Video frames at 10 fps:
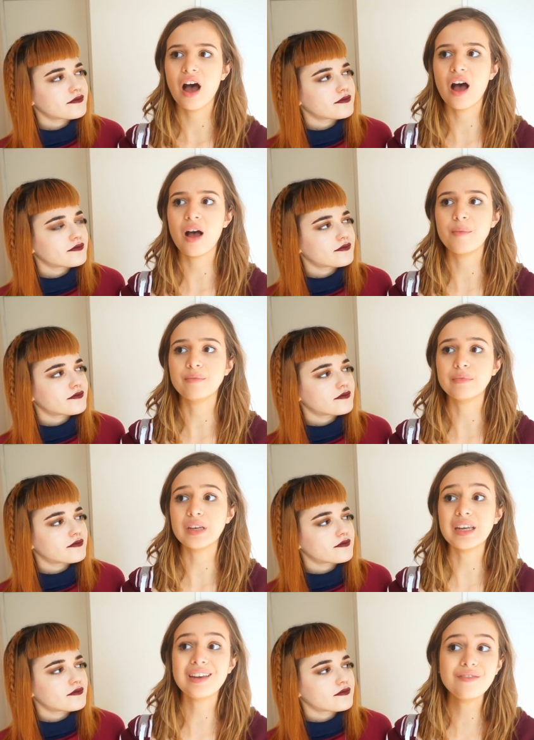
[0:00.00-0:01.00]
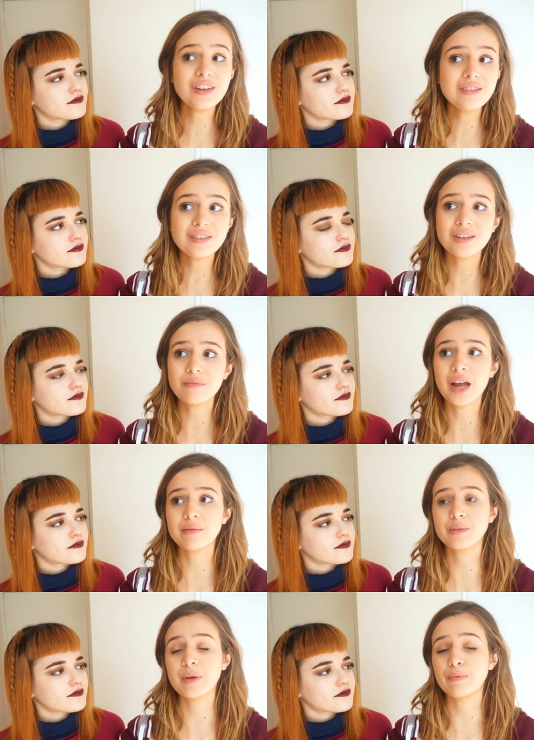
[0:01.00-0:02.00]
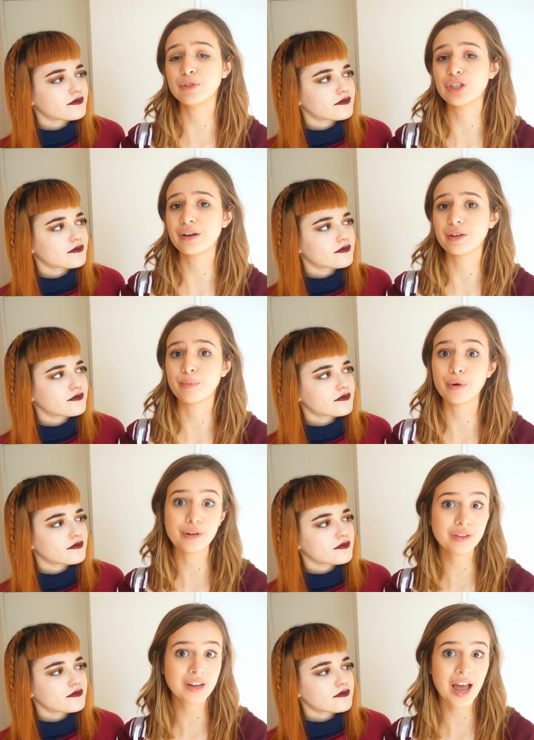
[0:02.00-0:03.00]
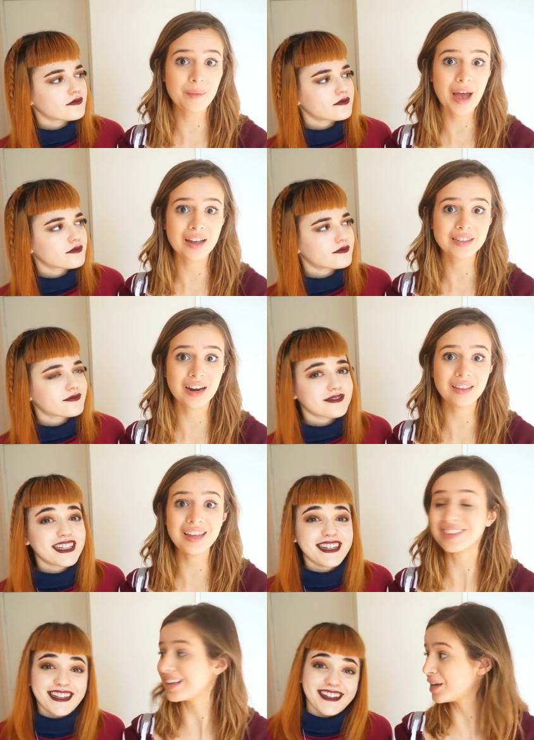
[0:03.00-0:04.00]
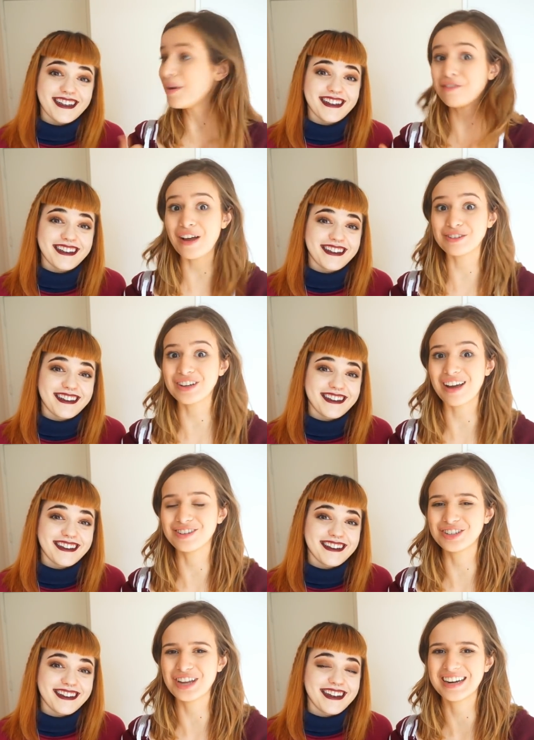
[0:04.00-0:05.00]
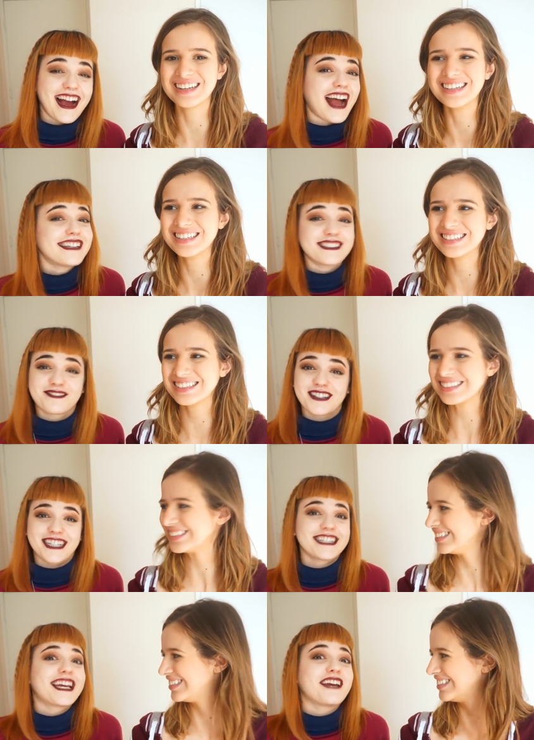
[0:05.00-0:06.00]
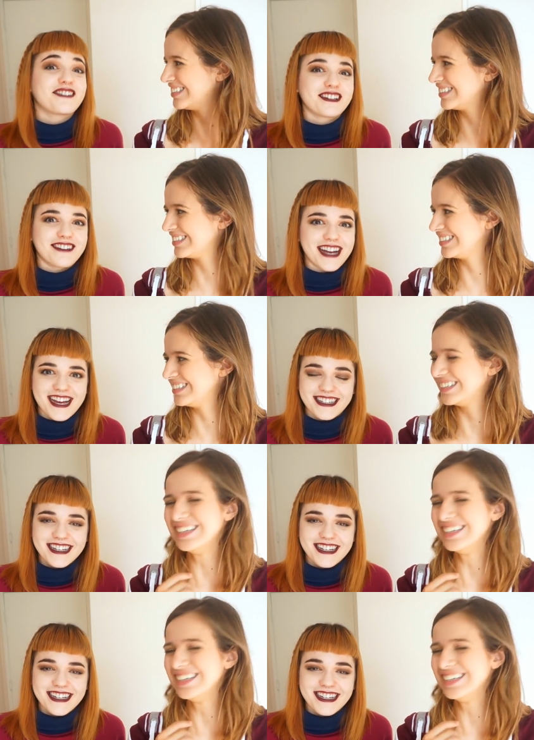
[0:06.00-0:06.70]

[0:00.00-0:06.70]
Speaker 1: um, even sometimes people share their birth time accidentally. That's how I found out Shaina. I just fucking gave it away.